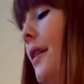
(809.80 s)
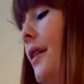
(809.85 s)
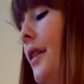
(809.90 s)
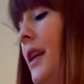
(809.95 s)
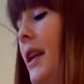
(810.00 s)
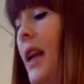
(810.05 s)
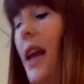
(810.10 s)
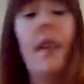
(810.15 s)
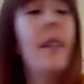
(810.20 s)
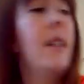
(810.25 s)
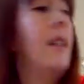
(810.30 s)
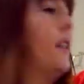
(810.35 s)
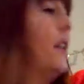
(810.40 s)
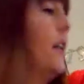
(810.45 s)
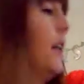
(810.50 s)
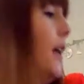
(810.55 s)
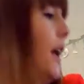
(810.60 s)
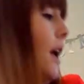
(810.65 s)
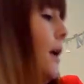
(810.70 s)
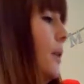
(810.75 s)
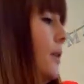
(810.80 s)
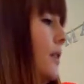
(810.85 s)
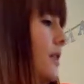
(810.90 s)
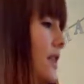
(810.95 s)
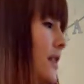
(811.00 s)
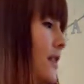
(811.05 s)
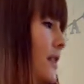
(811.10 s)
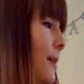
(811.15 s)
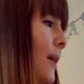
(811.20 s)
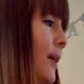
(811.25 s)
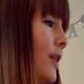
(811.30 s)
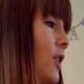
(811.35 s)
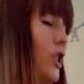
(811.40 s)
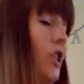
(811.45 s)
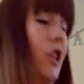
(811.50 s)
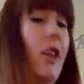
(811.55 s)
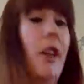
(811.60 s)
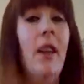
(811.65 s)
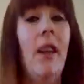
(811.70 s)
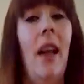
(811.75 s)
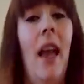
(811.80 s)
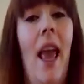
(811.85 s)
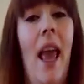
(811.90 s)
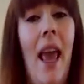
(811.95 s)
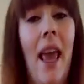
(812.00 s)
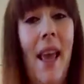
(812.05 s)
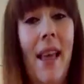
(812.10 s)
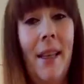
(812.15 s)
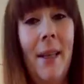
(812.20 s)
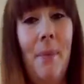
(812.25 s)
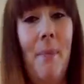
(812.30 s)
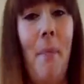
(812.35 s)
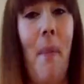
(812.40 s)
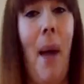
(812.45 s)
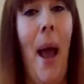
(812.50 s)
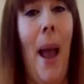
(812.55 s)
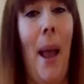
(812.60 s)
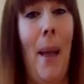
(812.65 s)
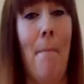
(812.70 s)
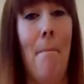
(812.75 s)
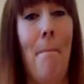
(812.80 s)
The next thing I wanted to mention is my